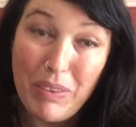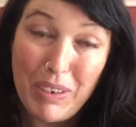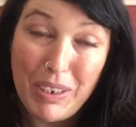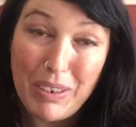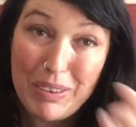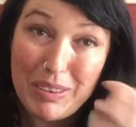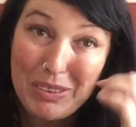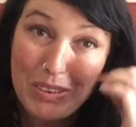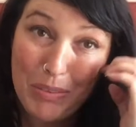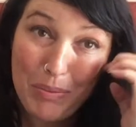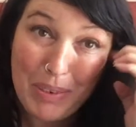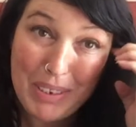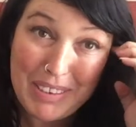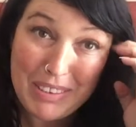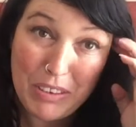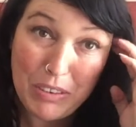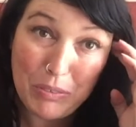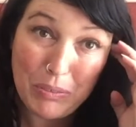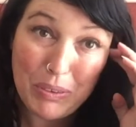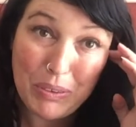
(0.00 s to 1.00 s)
videos of
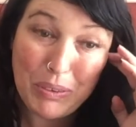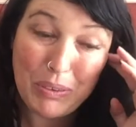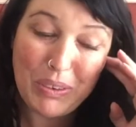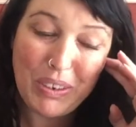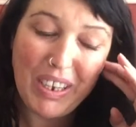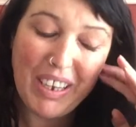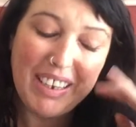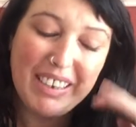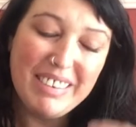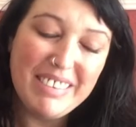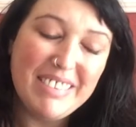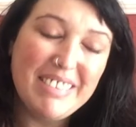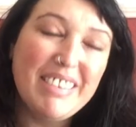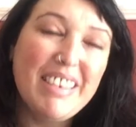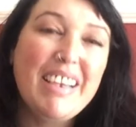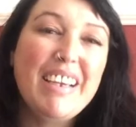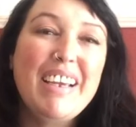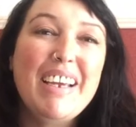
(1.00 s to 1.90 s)
myself with you guys.